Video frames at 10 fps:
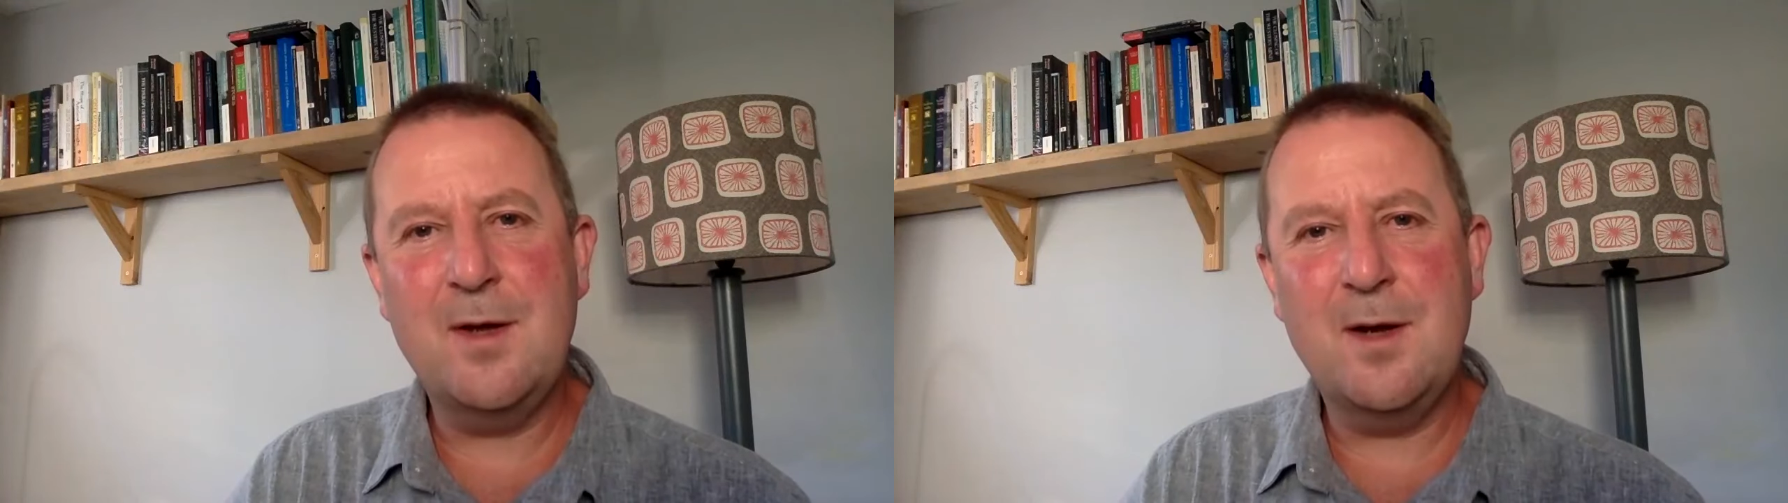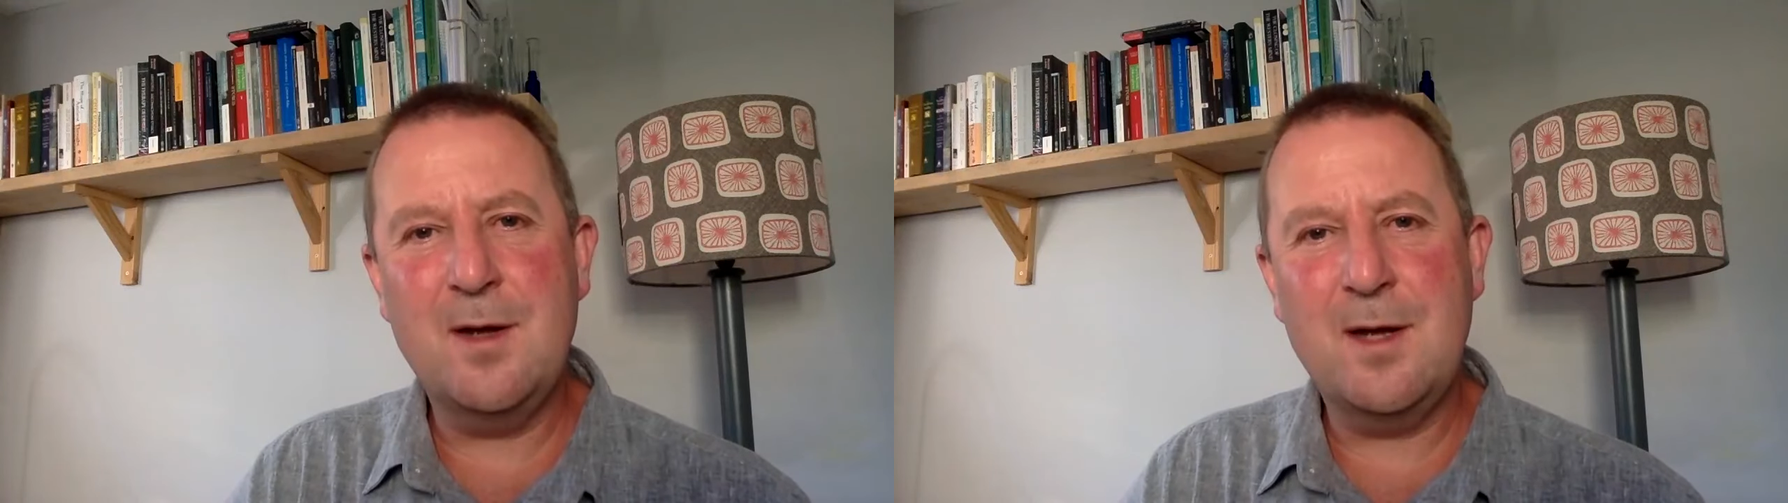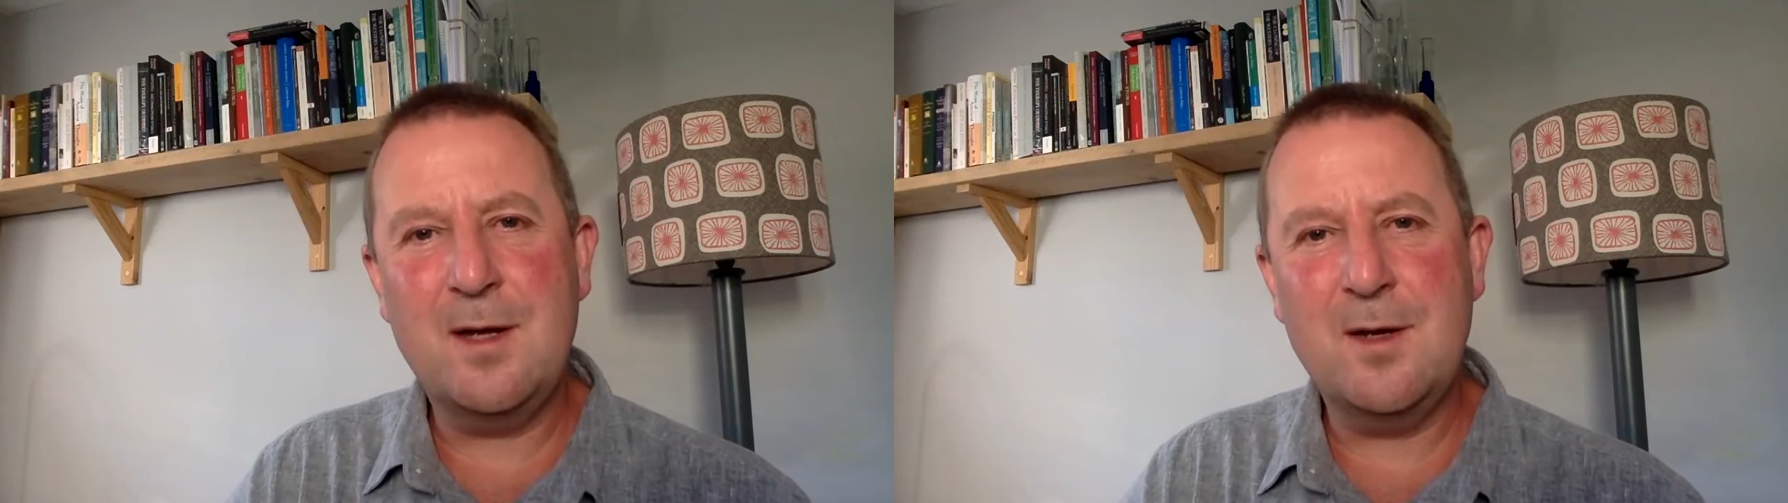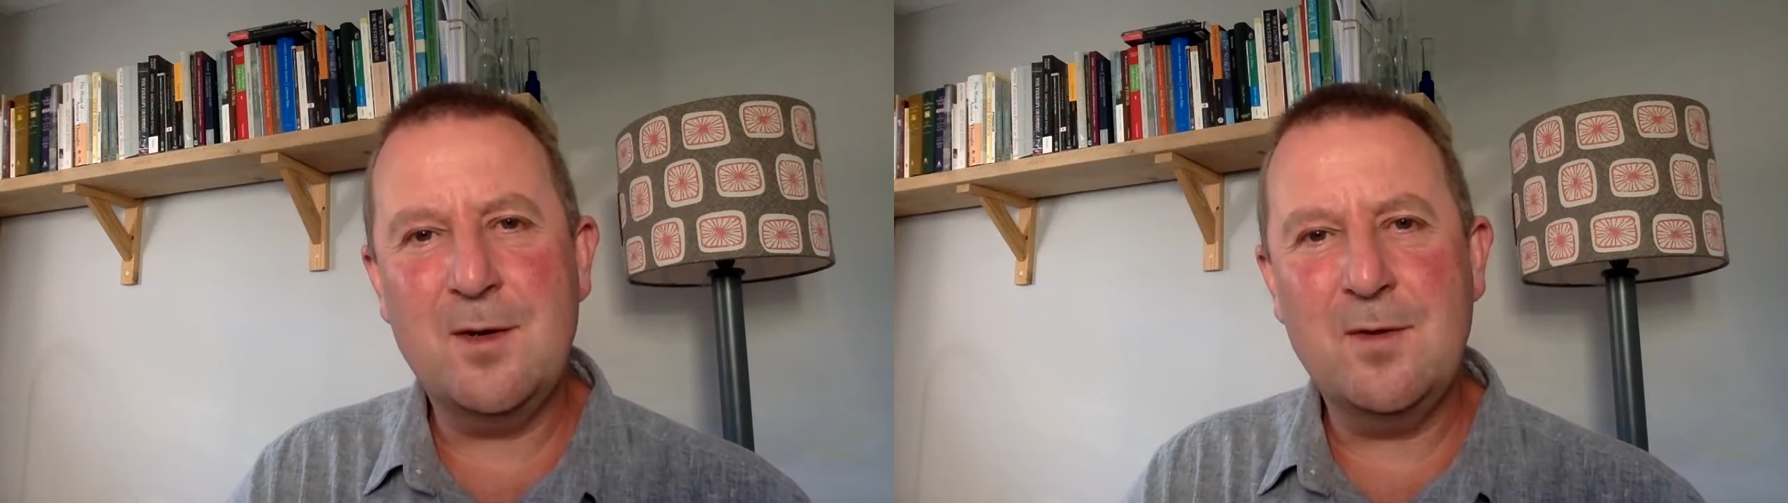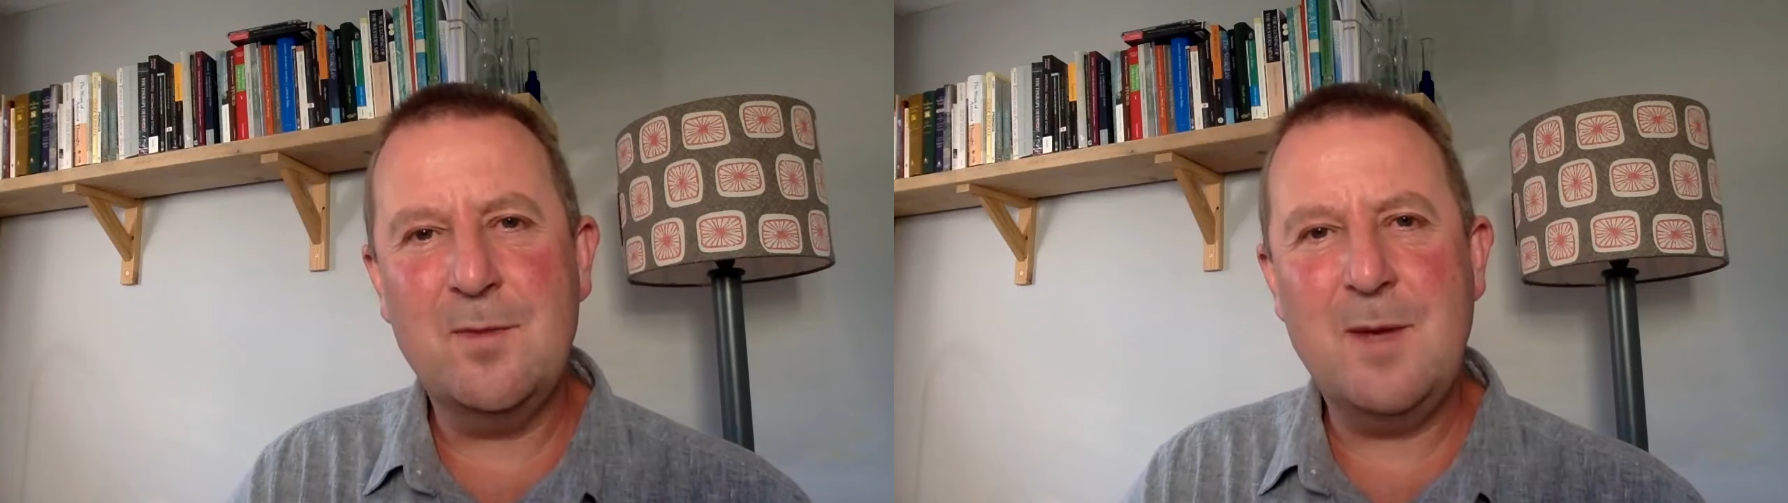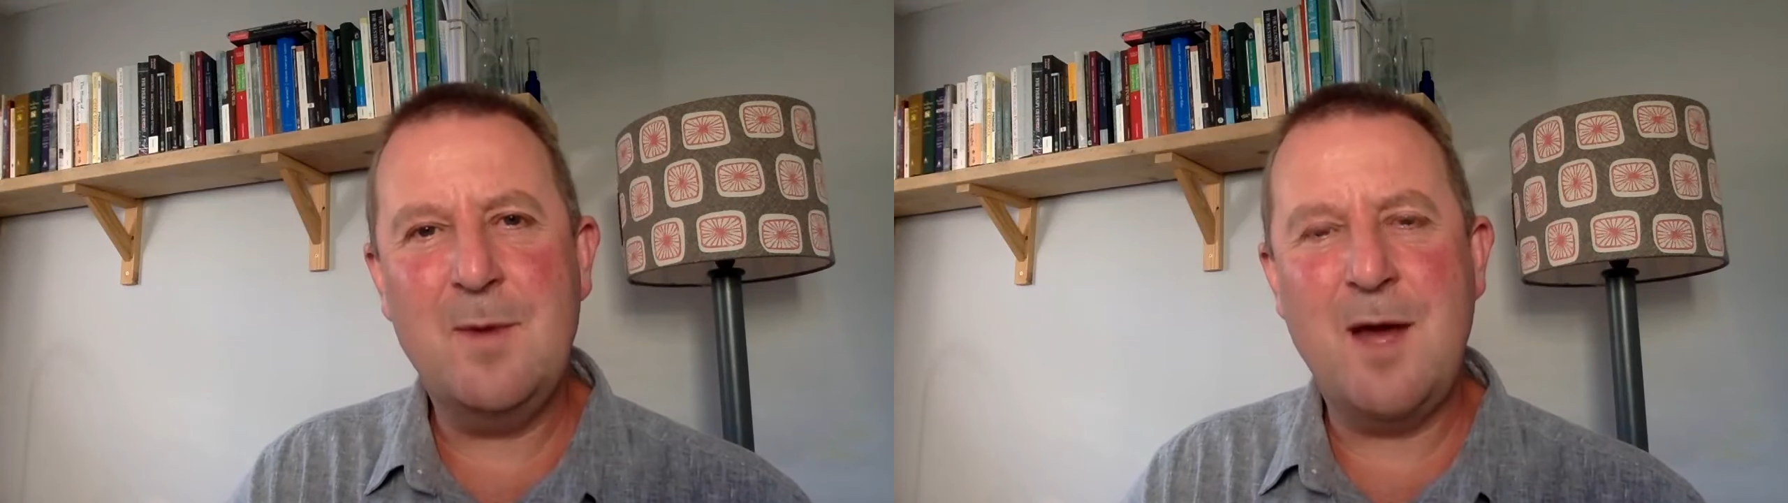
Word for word: like a lot of people,